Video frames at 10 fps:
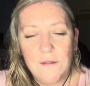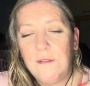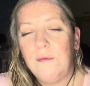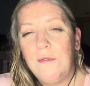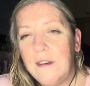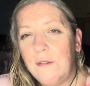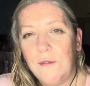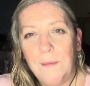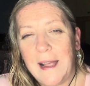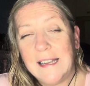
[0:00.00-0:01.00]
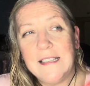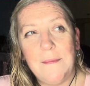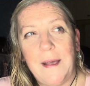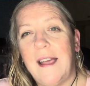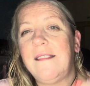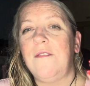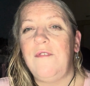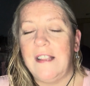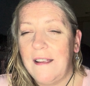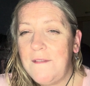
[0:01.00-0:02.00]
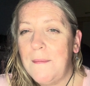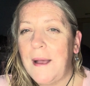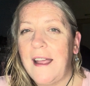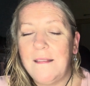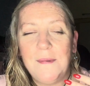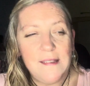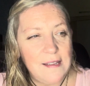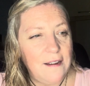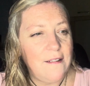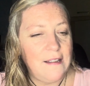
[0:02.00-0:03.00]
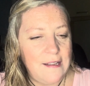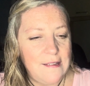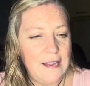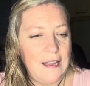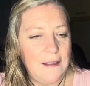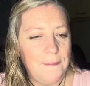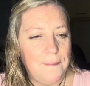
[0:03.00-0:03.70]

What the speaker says: Don't go back to the past and relive the past, but certainly say,